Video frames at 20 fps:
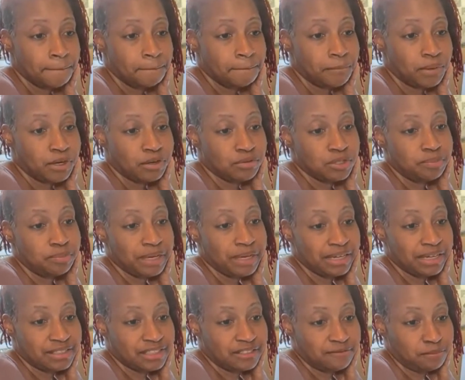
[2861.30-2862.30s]
But
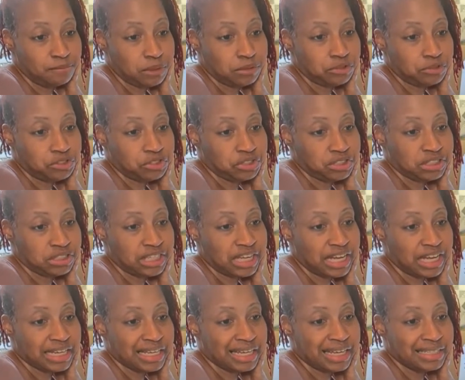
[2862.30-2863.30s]
repetitive motion.
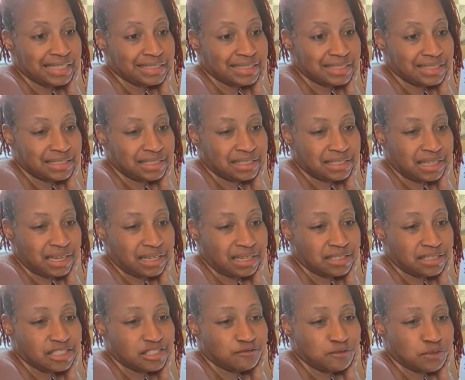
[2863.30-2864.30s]
I got
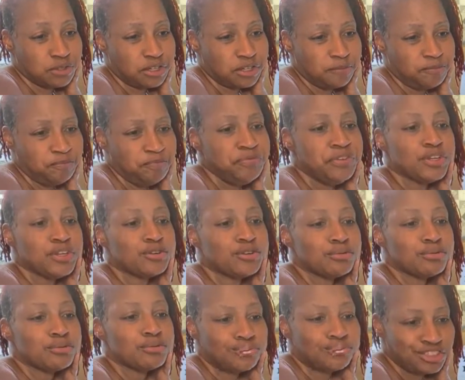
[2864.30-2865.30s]
tendonitis from
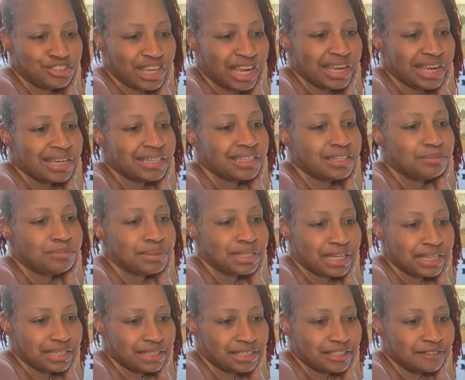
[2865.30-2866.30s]
crocheting a
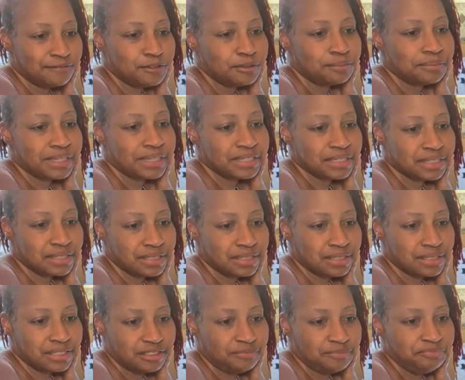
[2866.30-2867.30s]
blanket for my
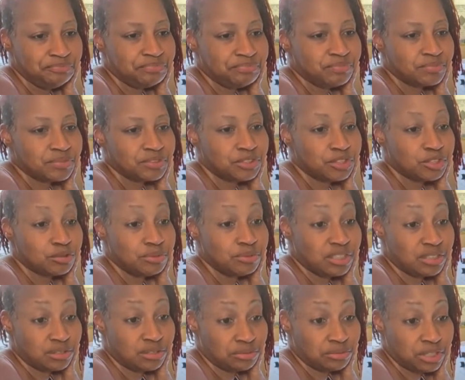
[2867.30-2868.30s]
son. Took me
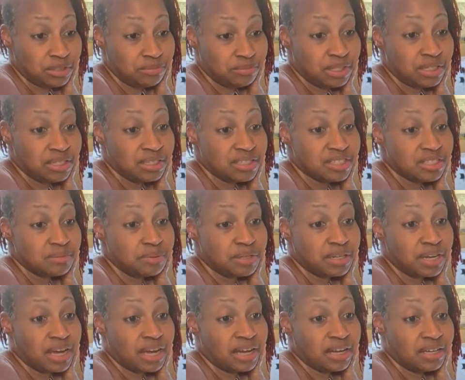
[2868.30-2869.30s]
3 months, but
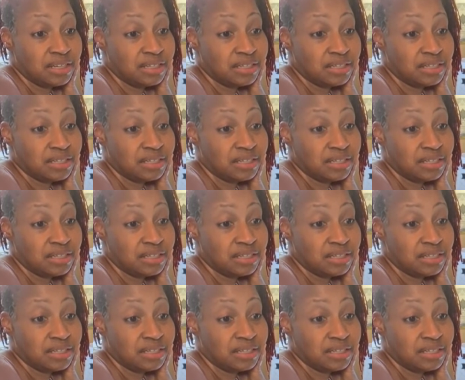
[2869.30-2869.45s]
I